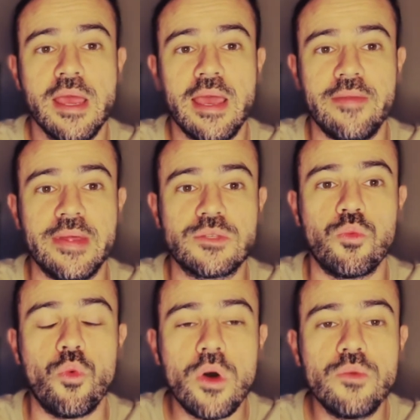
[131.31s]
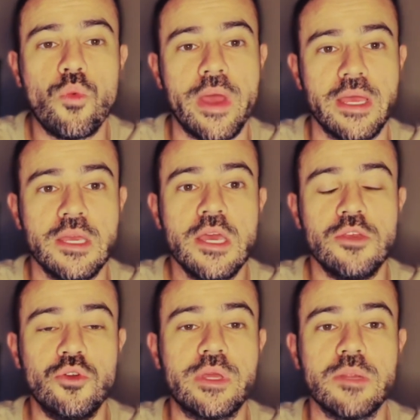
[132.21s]
And that's one way
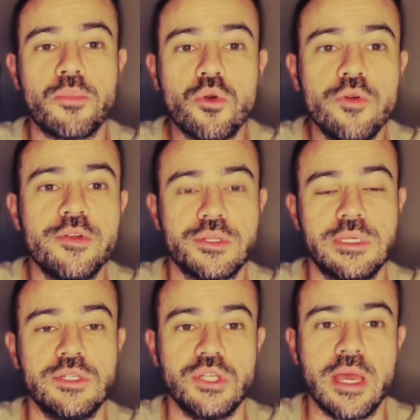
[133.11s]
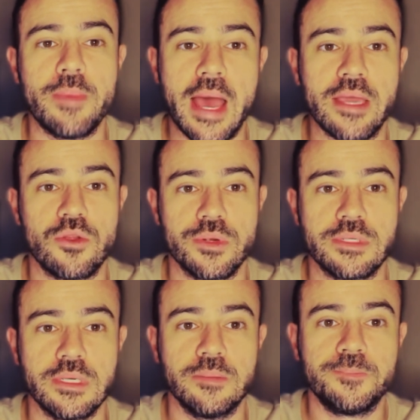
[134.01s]
you can improve your C G M
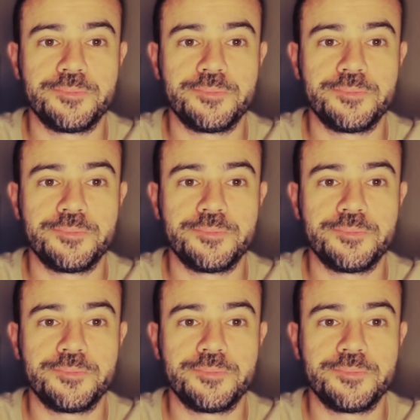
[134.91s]
accuracy.